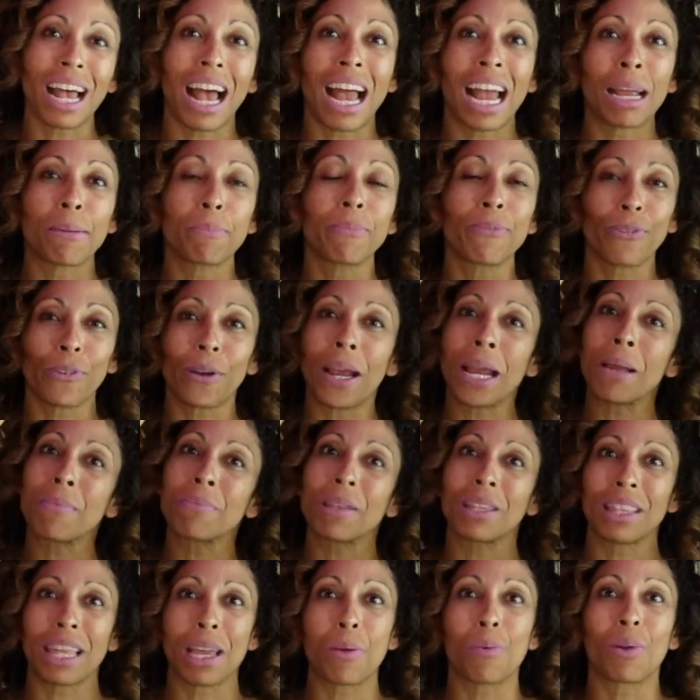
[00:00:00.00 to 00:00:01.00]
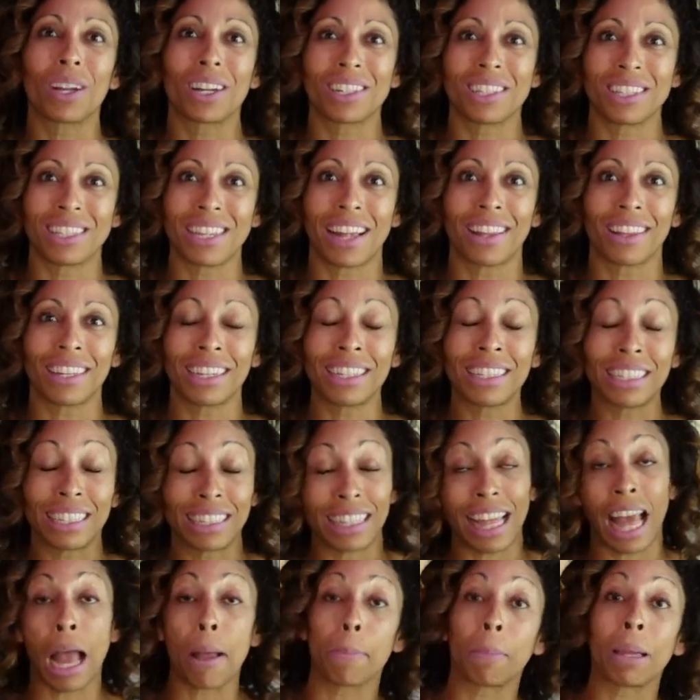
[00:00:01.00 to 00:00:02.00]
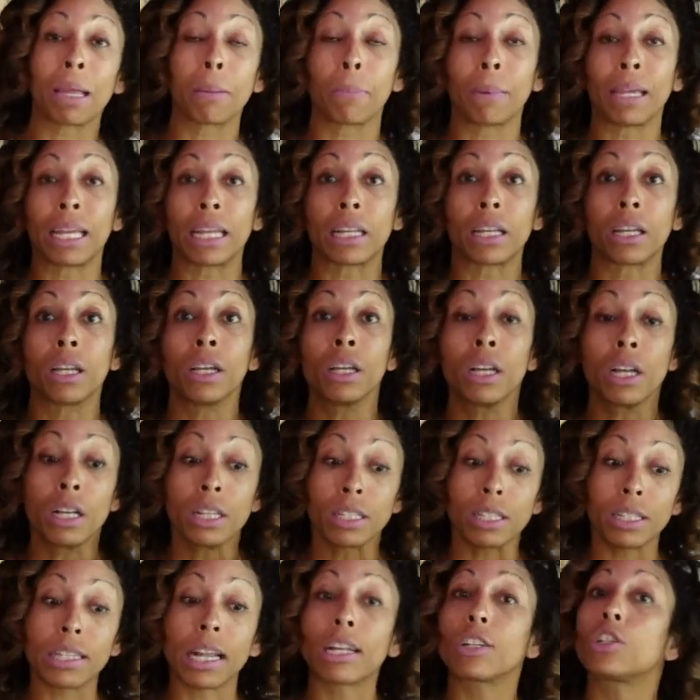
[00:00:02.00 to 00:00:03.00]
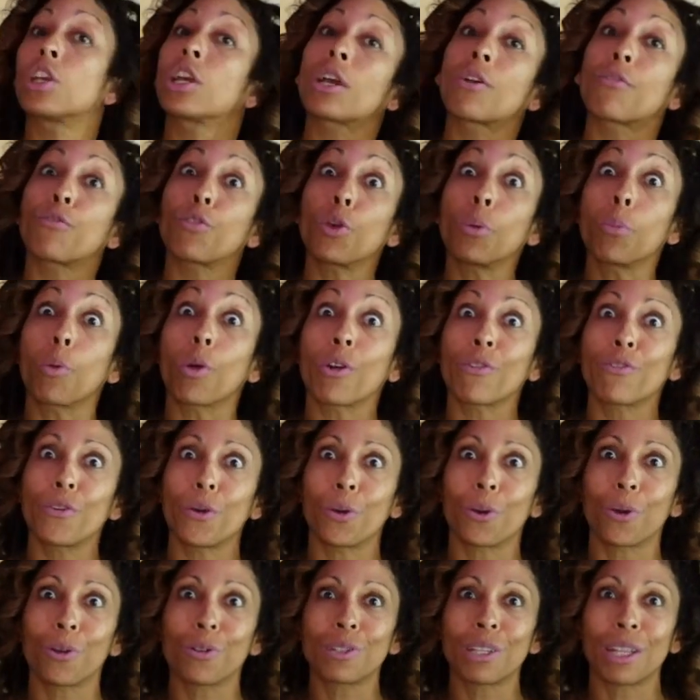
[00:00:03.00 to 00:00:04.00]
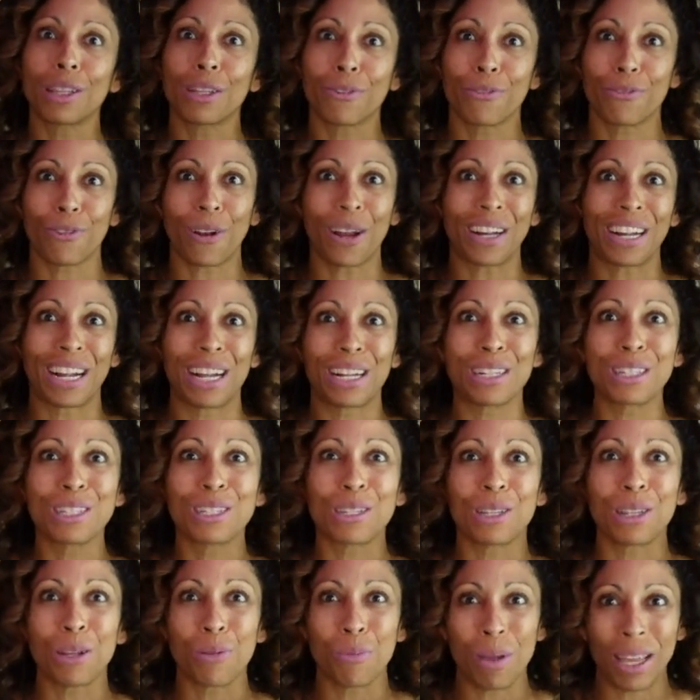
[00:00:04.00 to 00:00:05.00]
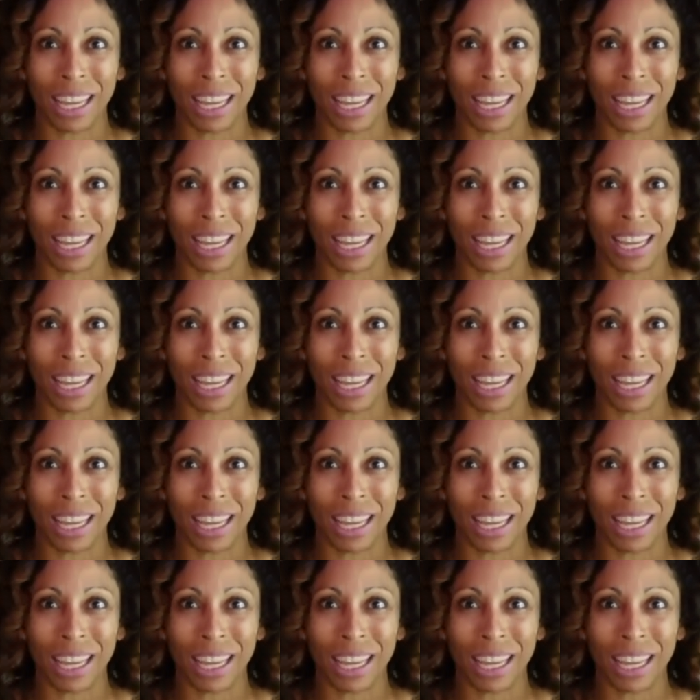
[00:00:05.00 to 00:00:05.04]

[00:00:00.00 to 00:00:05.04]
time frame that they want to sell in, and that may mean staging a few more photos on the front end so that